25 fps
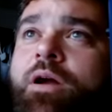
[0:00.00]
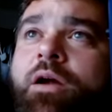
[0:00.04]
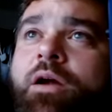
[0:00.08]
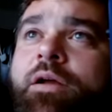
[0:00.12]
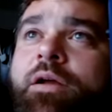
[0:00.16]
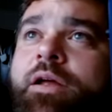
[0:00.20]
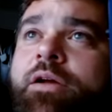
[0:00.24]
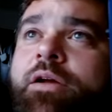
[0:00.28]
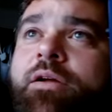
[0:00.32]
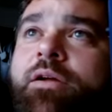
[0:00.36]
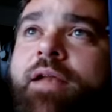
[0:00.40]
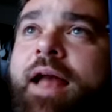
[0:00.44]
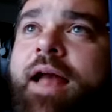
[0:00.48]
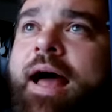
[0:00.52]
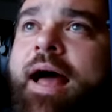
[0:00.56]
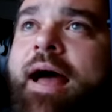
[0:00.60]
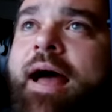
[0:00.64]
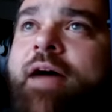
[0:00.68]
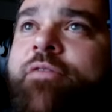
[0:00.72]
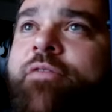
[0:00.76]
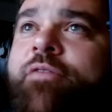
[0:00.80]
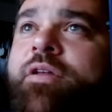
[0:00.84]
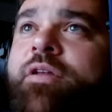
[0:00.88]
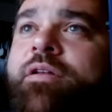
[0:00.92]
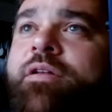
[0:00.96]
on in your
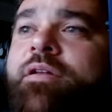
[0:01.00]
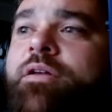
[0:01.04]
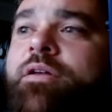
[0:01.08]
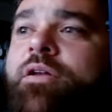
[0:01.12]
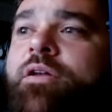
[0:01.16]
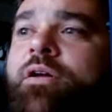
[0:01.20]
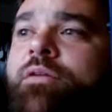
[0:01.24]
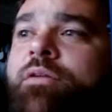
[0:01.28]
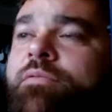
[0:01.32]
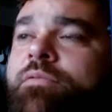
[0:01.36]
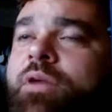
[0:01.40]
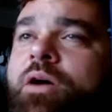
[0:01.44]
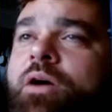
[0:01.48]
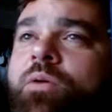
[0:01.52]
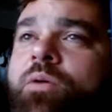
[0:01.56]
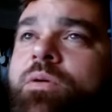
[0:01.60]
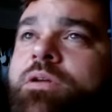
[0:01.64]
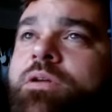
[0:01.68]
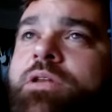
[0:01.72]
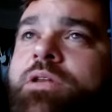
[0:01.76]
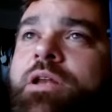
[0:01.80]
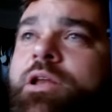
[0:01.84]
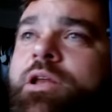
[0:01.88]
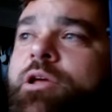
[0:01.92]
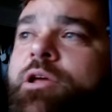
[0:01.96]
life and you don't know
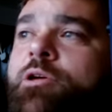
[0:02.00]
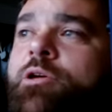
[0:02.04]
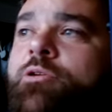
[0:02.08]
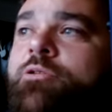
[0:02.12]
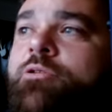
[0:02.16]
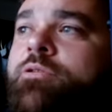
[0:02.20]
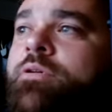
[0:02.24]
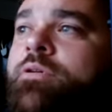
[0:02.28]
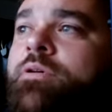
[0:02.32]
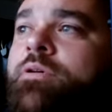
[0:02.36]
what to do,